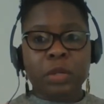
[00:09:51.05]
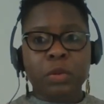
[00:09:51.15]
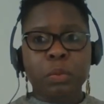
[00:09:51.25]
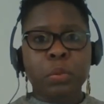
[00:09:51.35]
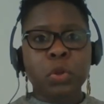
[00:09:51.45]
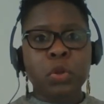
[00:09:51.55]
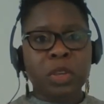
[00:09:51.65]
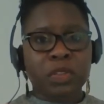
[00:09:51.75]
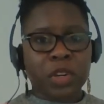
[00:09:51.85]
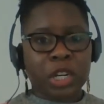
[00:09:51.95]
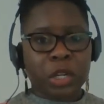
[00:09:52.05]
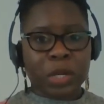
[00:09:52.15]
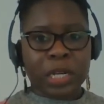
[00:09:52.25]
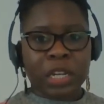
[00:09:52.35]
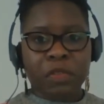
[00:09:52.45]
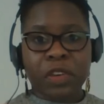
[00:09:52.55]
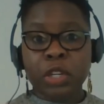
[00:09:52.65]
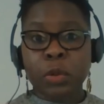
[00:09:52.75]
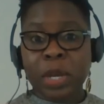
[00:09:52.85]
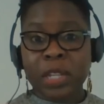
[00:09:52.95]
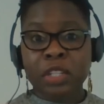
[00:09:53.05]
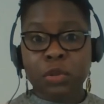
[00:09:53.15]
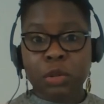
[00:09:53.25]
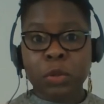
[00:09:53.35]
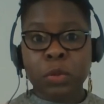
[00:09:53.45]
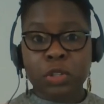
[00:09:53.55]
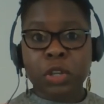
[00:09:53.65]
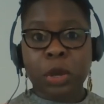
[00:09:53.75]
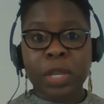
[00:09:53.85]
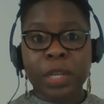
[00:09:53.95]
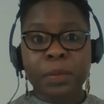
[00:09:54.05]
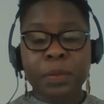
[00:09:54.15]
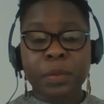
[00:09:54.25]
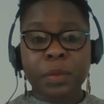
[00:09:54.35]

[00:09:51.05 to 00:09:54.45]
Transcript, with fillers: It would bore me very quickly if I knew where the story was going.